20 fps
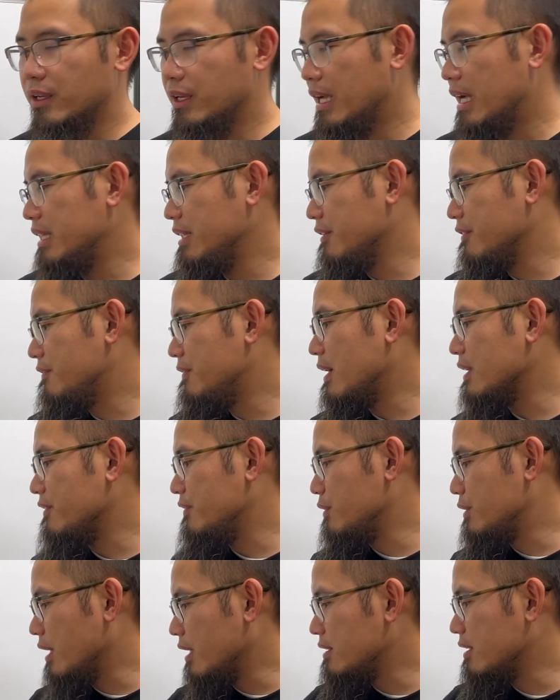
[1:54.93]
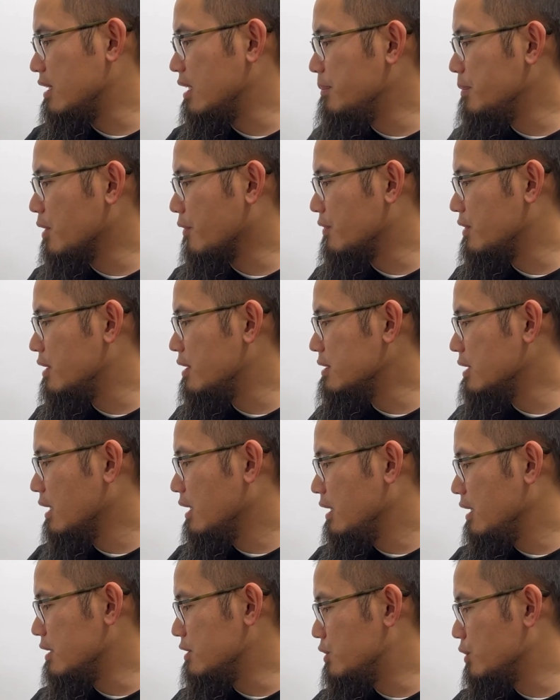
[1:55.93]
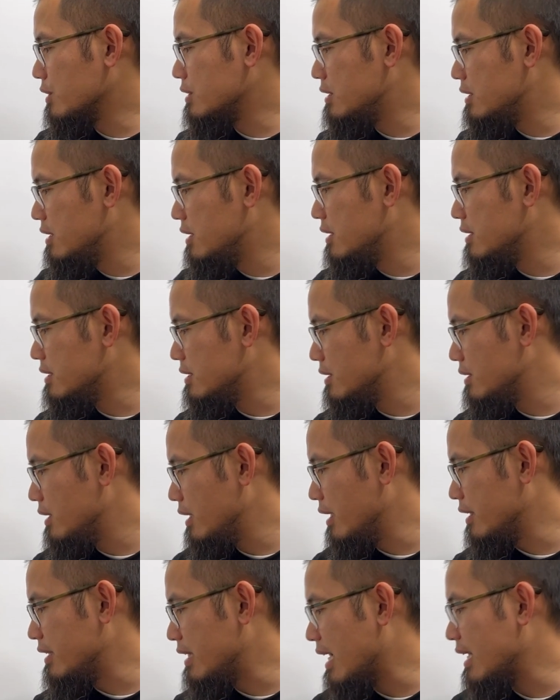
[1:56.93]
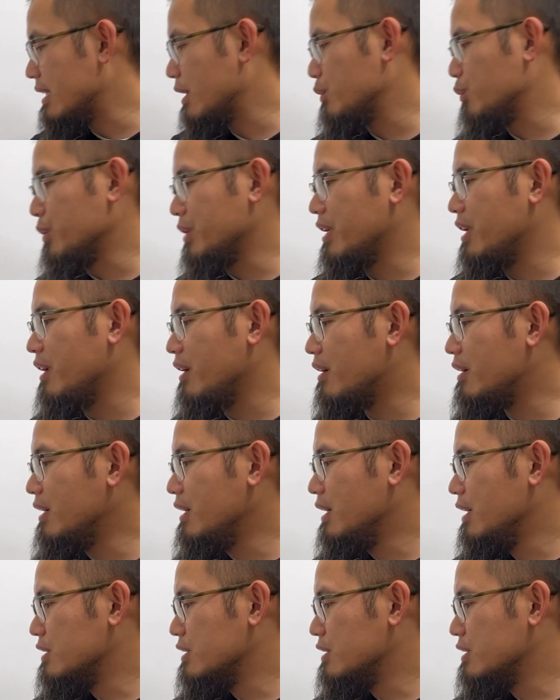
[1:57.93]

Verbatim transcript: And in fact, if you take the limit of this, it's just this and that that we care.